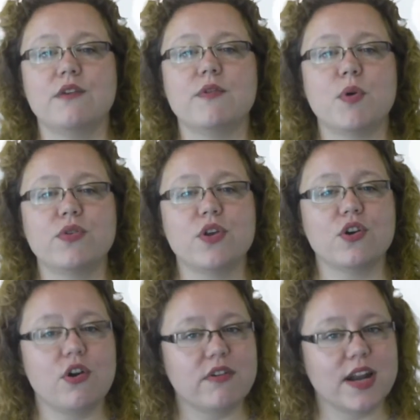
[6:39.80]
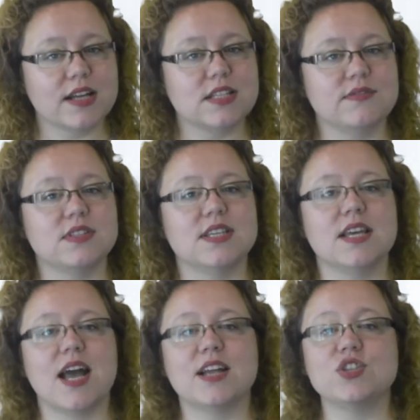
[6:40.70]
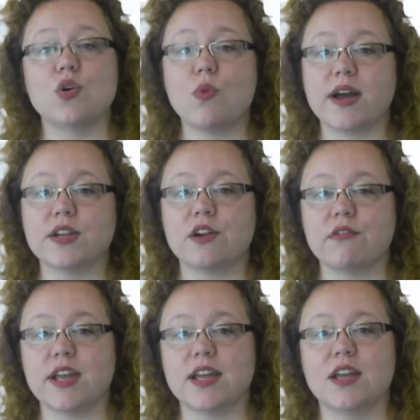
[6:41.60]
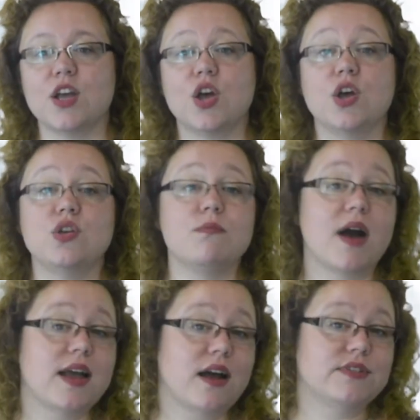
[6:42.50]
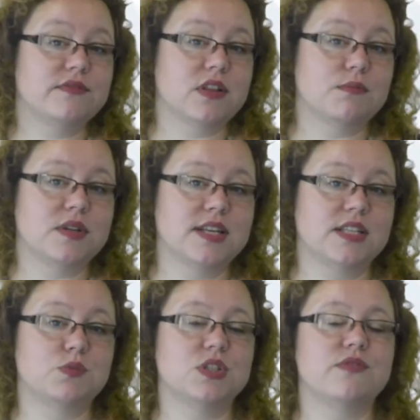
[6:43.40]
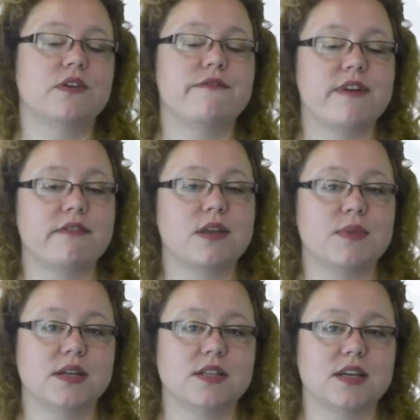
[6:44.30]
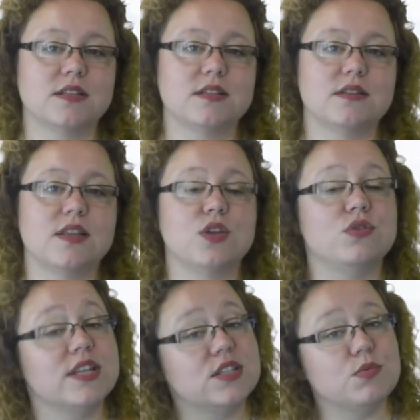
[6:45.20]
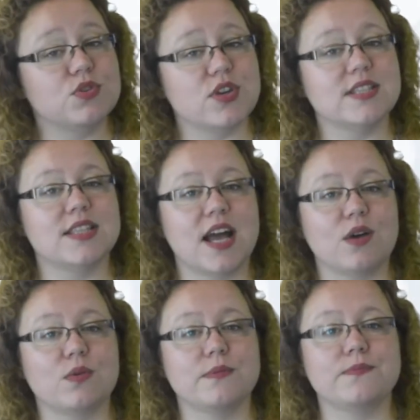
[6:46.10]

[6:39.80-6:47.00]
For both your current activity and your wider career, you might have development needs which feel very immediate that you need to address now.